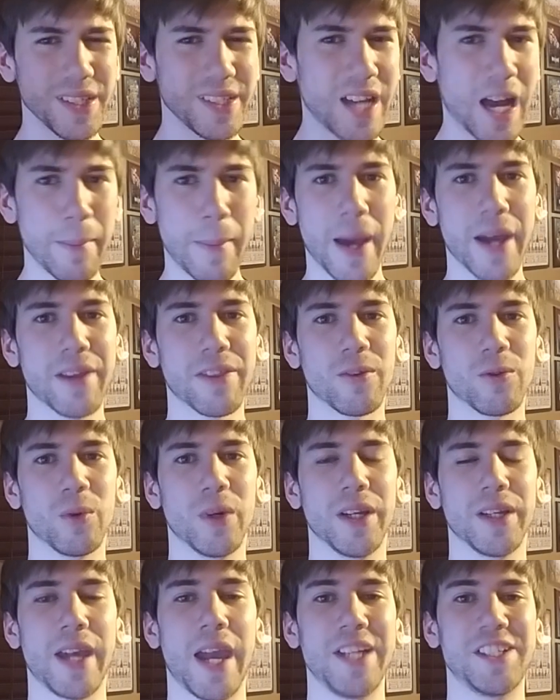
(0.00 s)
Got back in the
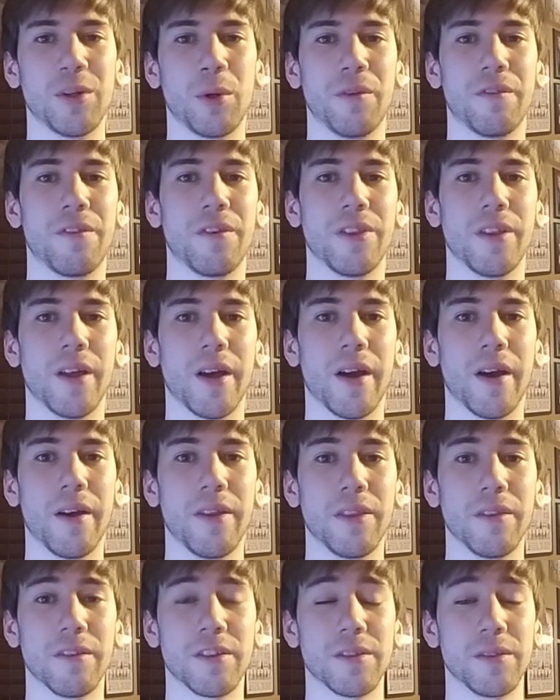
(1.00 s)
ring. AJ went for
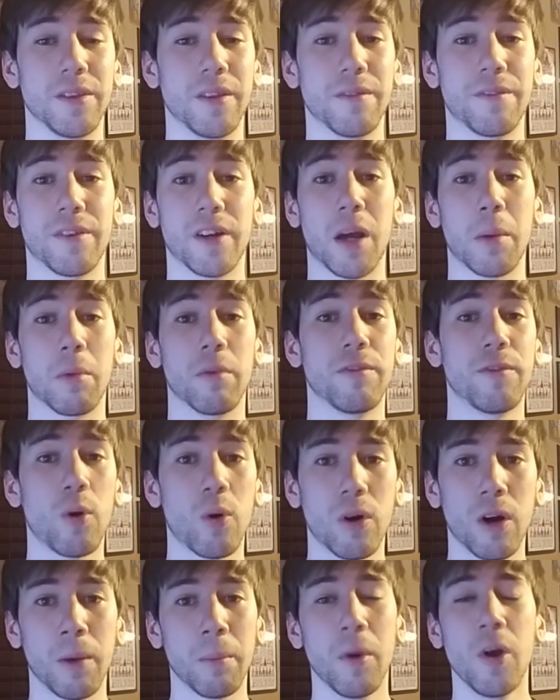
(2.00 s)
the phenomenal
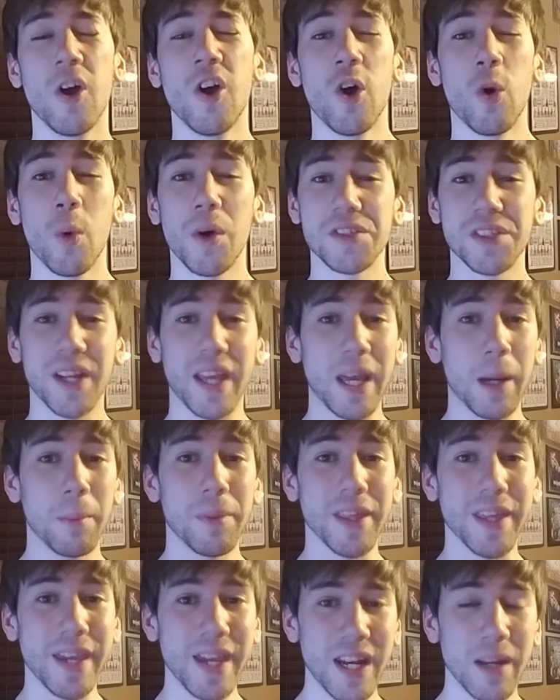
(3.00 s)
forearm. Wasn't
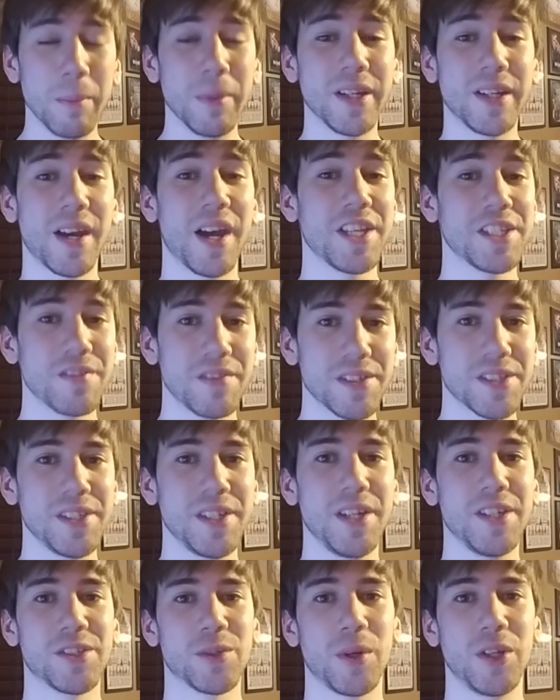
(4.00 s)
able to hit it because of his
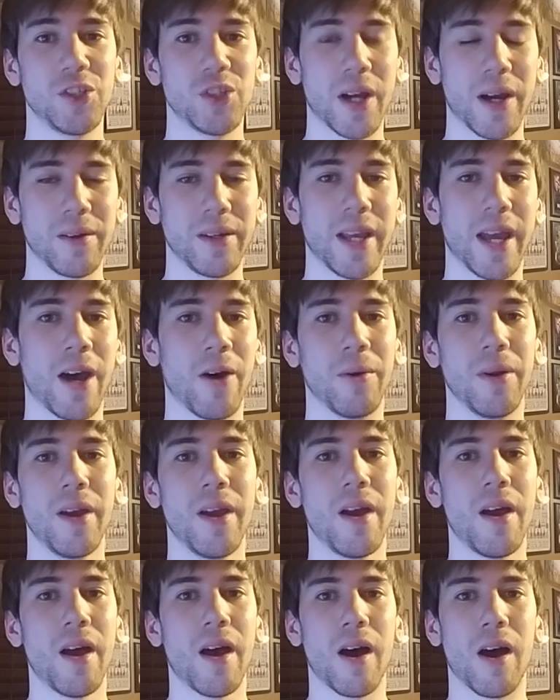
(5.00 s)
knee, so he drowned down.
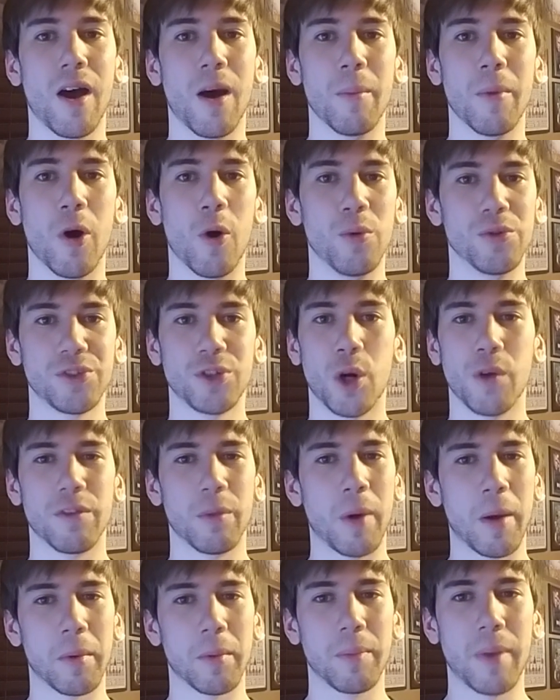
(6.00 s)
Owens go for
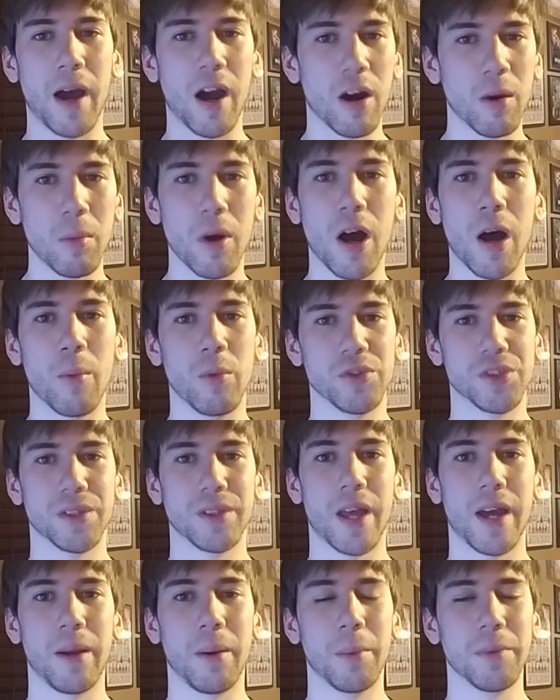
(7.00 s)
the pop-up powerbomb. Was
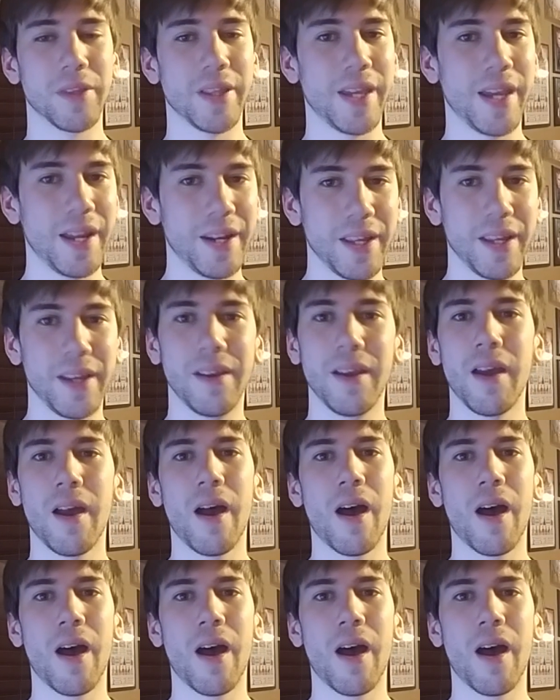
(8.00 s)
not able to hit it.